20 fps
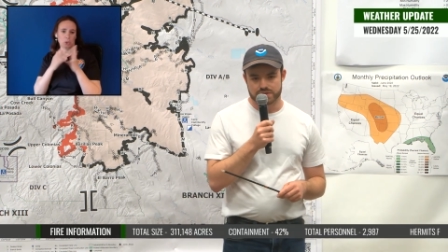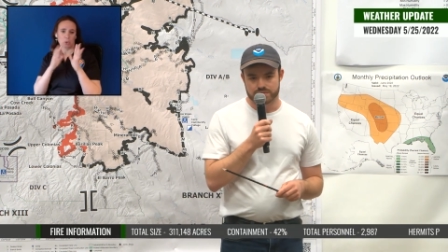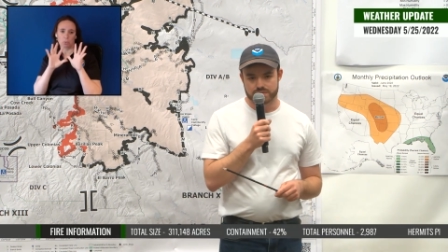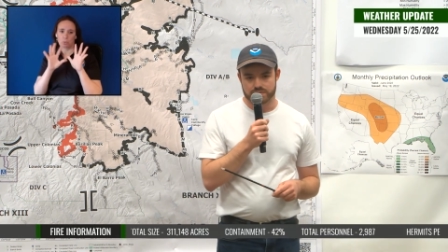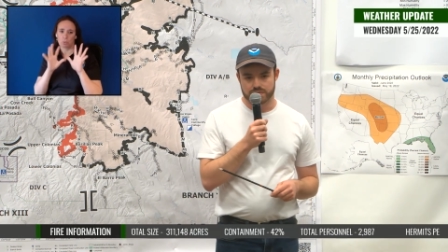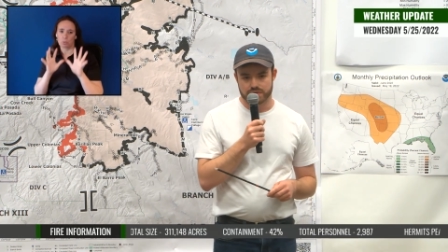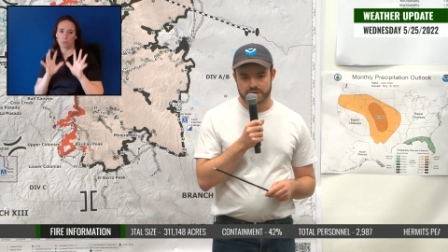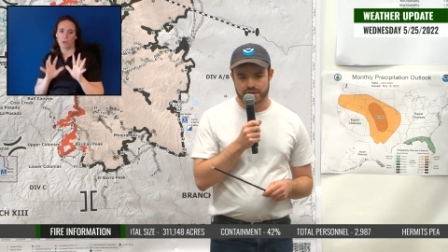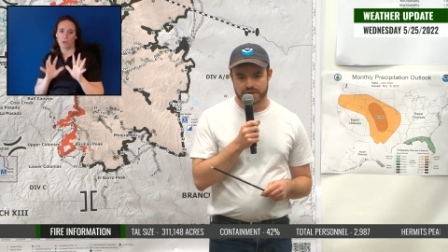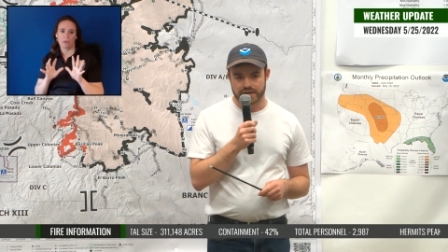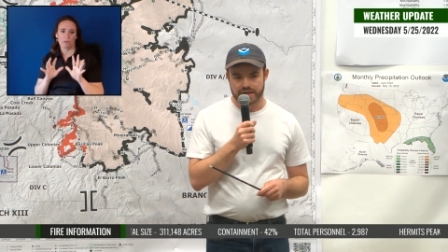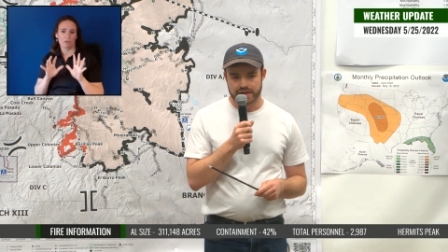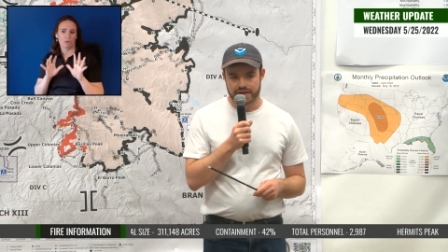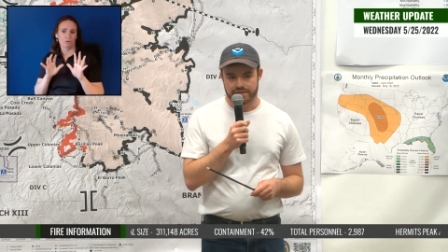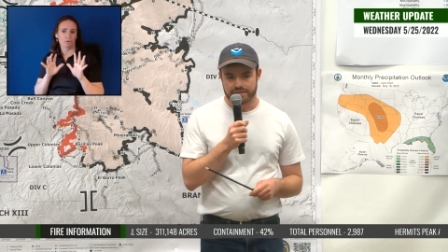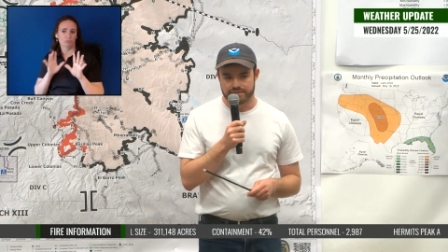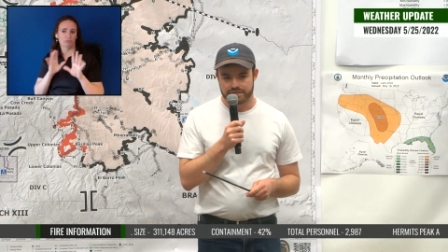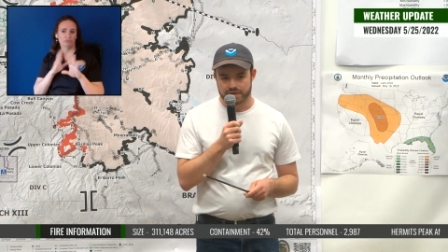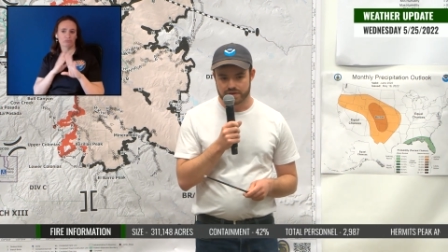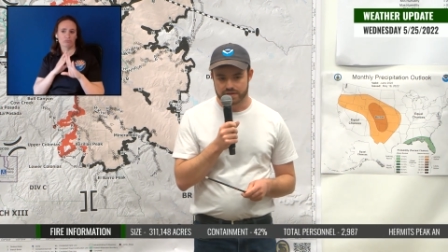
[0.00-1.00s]
We're looking
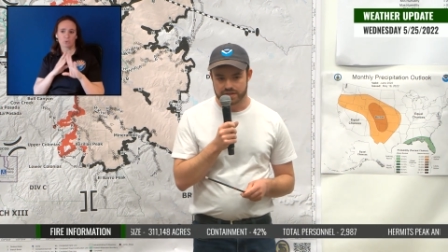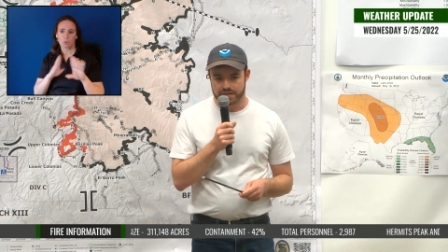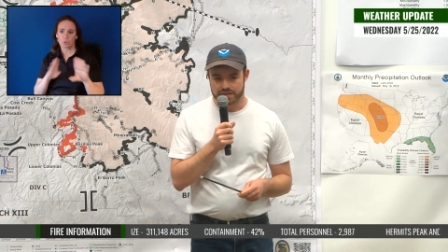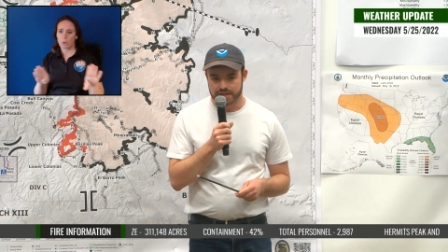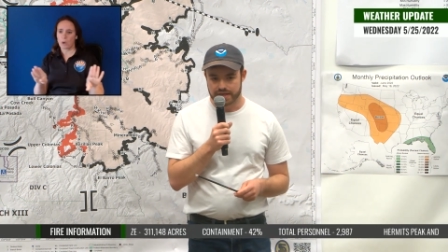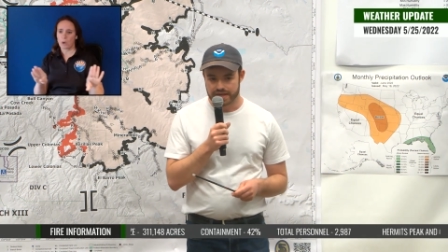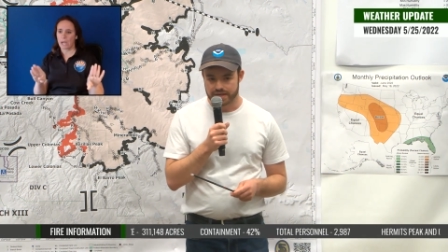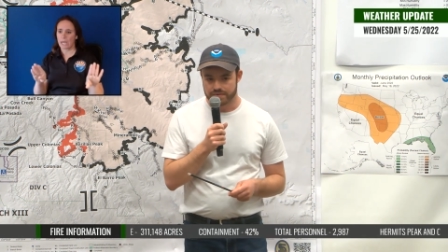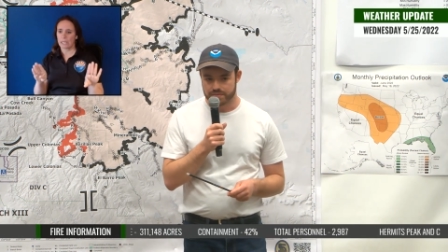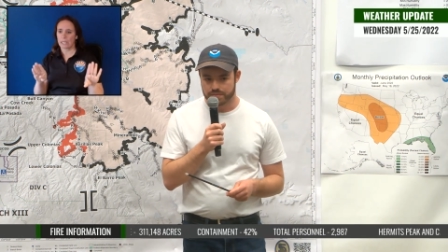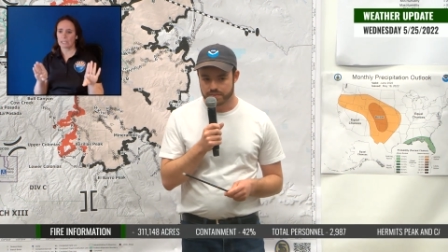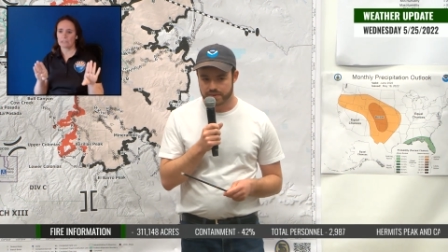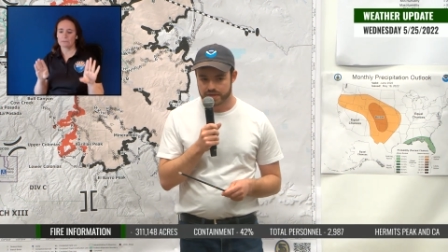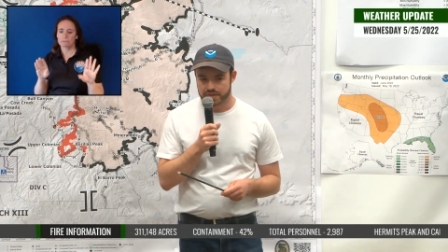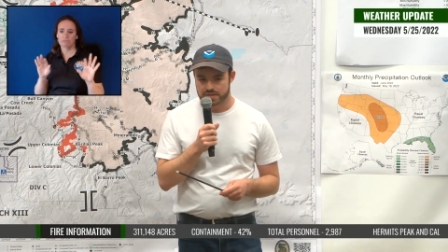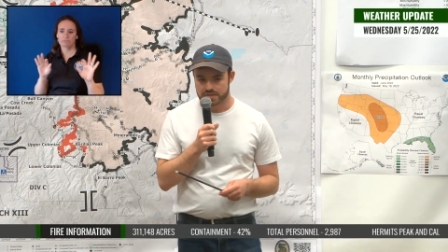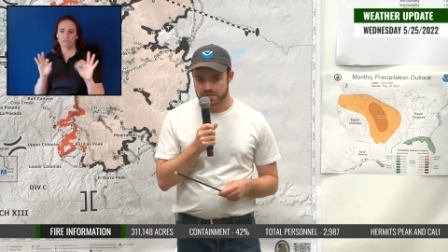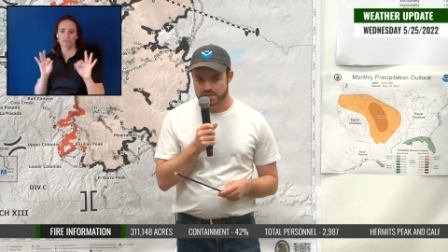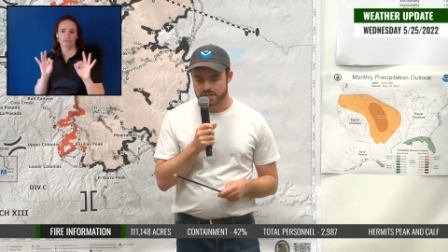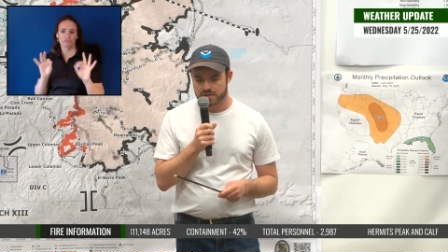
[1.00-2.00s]
at fairly light
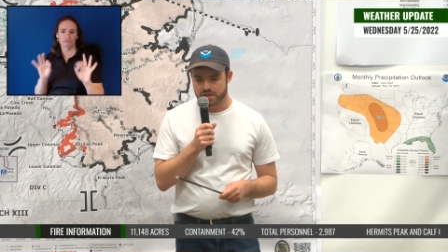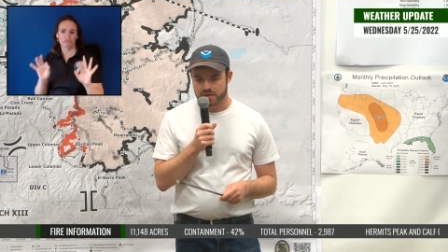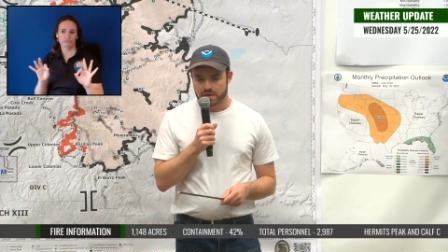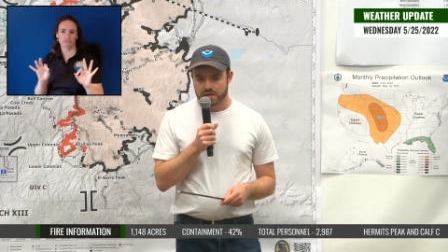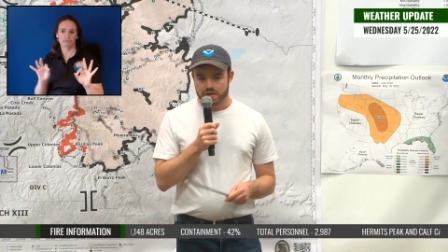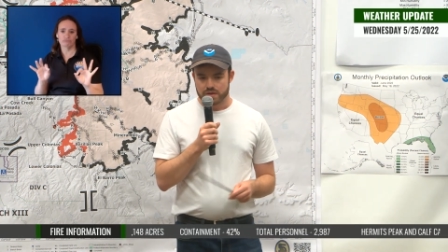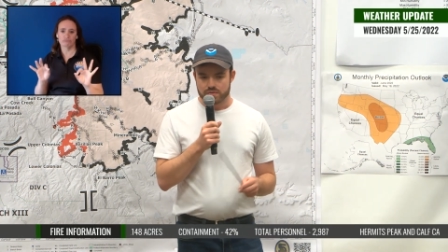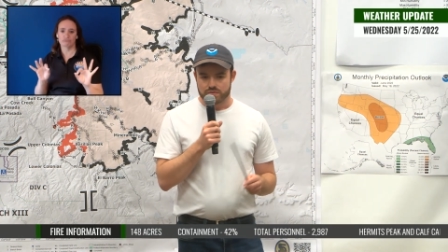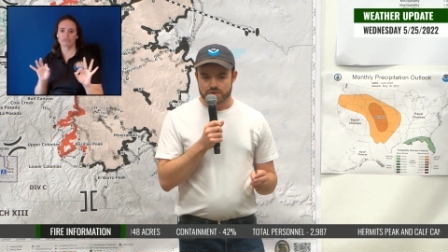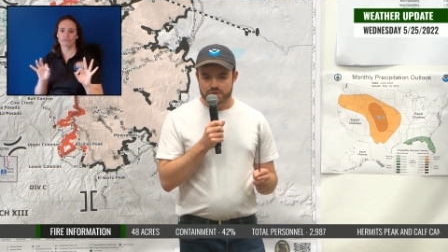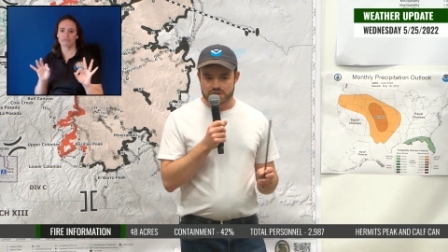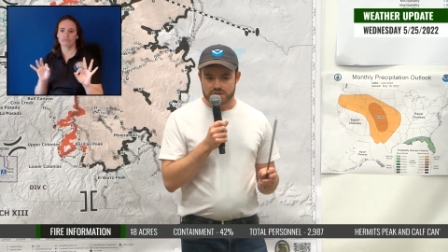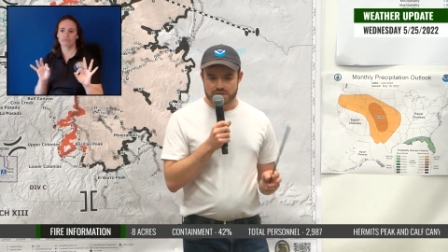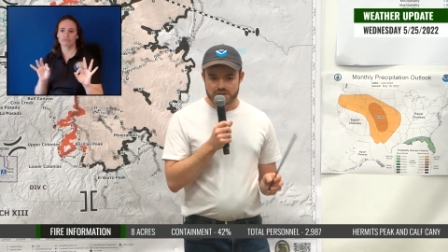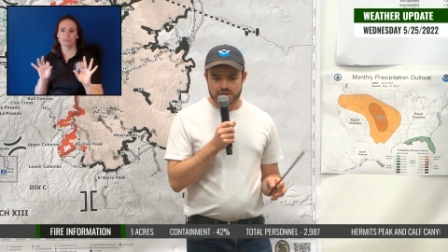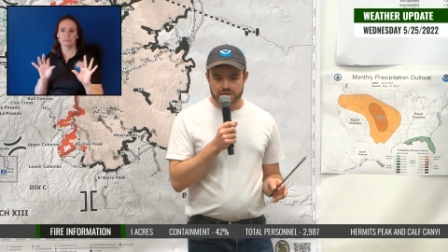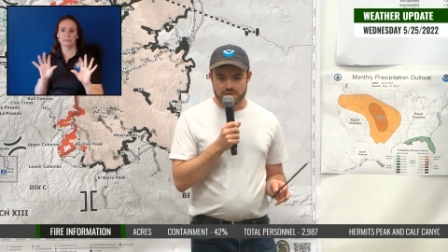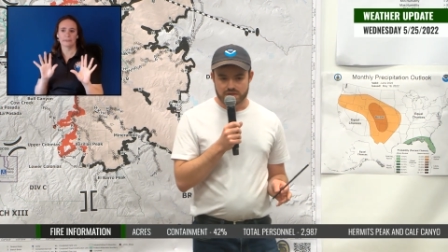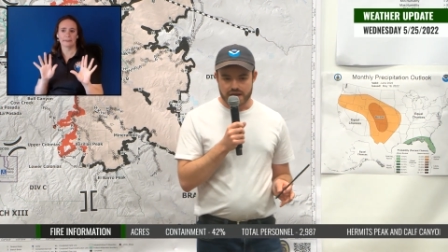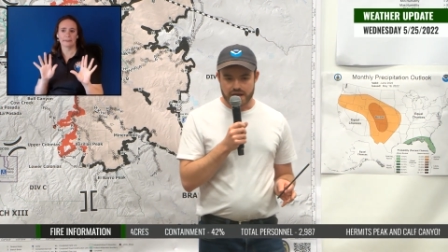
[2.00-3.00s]
winds. We're
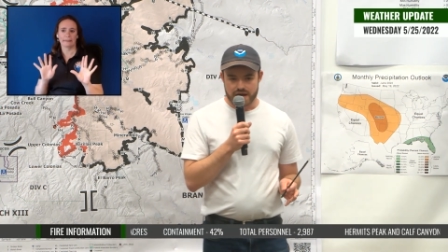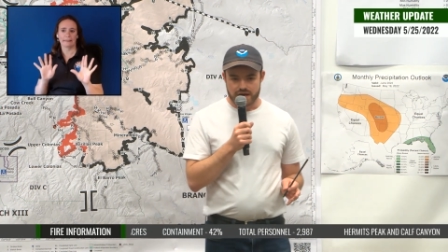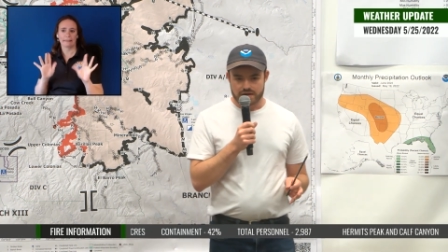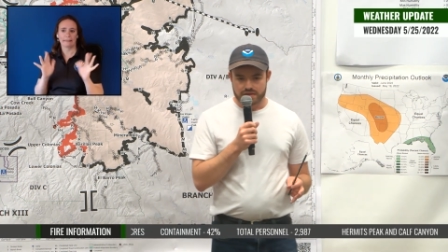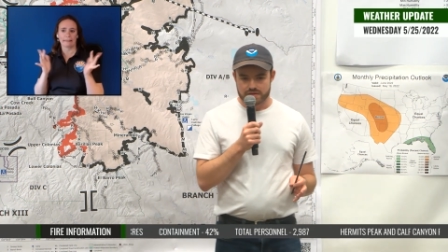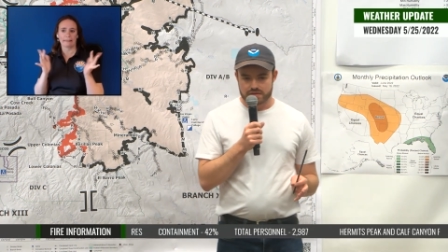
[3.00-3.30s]
still out of the